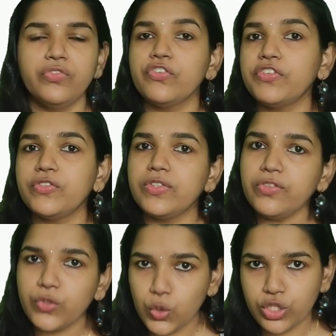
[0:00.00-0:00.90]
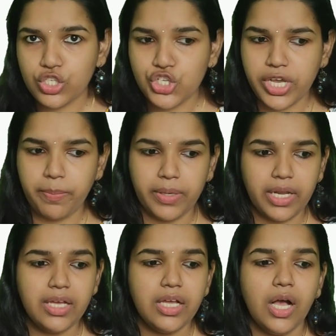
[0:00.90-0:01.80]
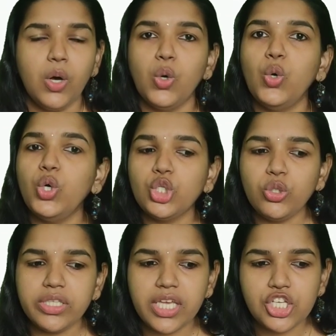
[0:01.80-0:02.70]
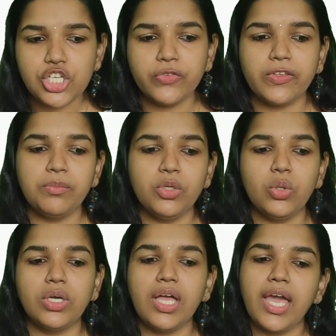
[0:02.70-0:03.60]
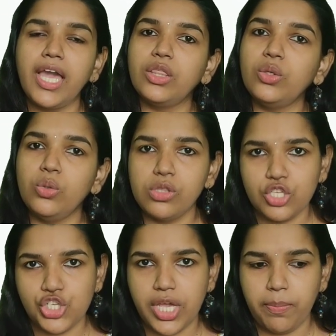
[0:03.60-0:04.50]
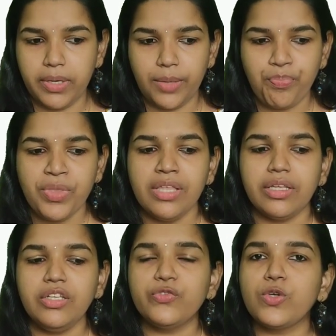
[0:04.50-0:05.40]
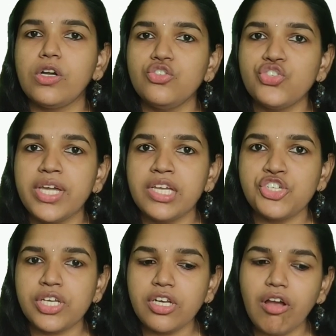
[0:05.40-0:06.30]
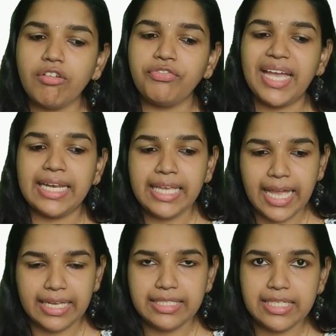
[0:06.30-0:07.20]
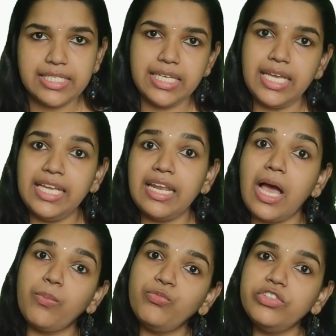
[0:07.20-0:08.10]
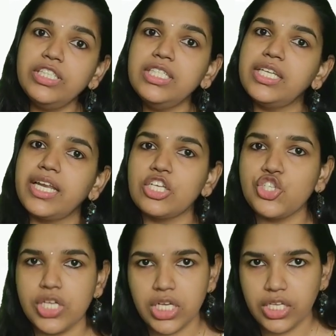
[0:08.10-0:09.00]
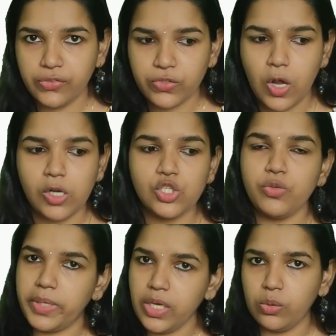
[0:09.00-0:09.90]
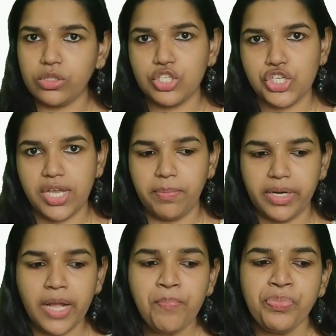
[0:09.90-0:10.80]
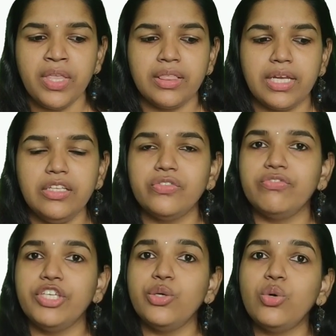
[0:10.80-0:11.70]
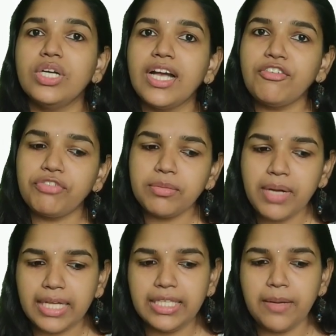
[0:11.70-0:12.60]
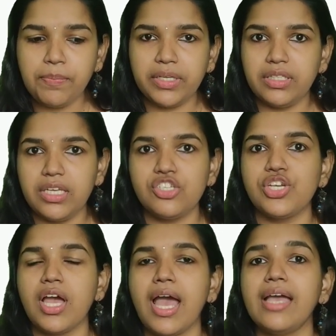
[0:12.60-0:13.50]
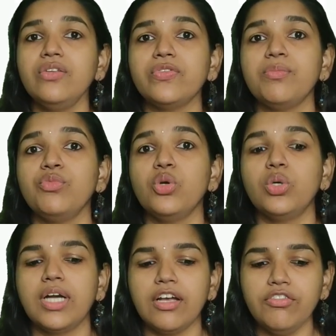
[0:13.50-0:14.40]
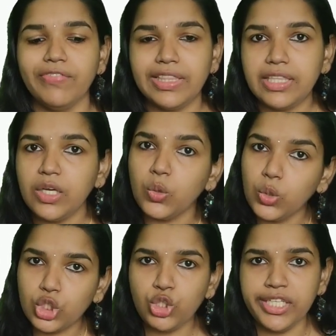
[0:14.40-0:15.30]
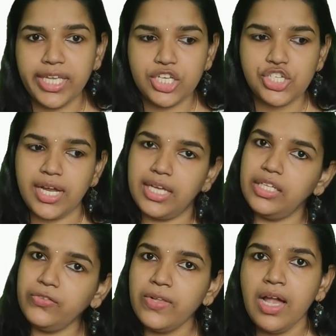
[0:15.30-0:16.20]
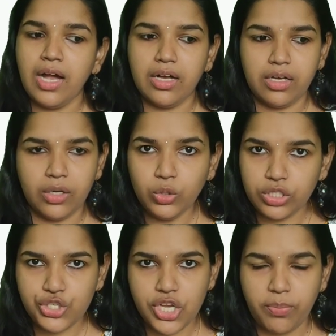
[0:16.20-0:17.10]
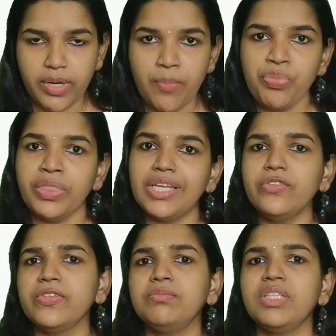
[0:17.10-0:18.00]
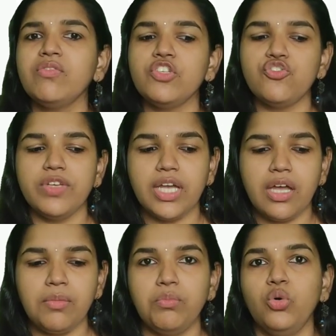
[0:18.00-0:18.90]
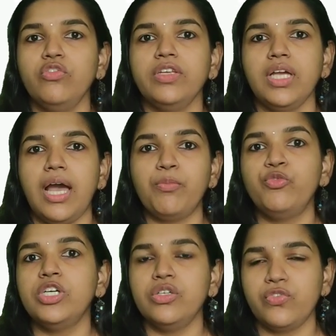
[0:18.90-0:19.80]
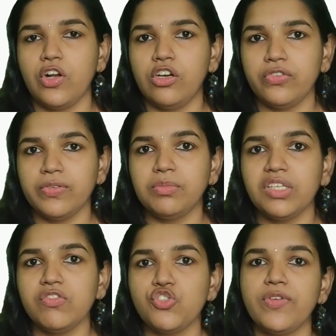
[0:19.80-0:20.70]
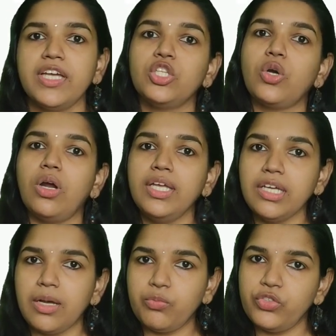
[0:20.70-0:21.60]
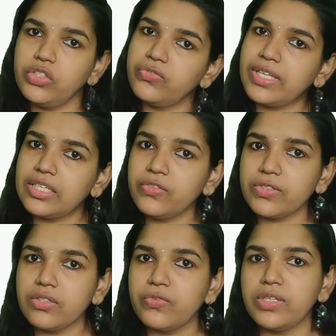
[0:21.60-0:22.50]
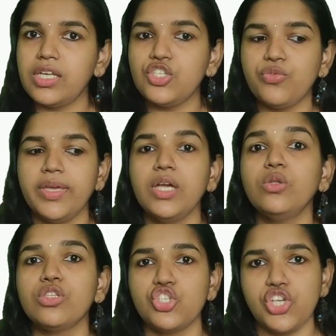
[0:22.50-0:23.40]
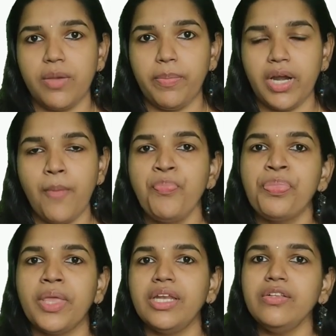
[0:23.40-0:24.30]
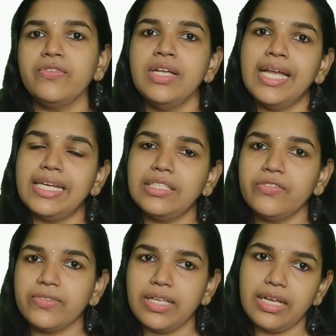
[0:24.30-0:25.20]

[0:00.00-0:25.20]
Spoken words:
So first is utkshepana. Urtva desha samyoga hetur utkshepanam. That is, conjugation of any entity in upward direction is called to be utkshepana. That is, vyoga from atha pratesha and samyoga with the urtva desha is utkshepana. That is, something which we are moving upwards or something which we are throwing upwards, that is considered to be utkshepana. That is, it is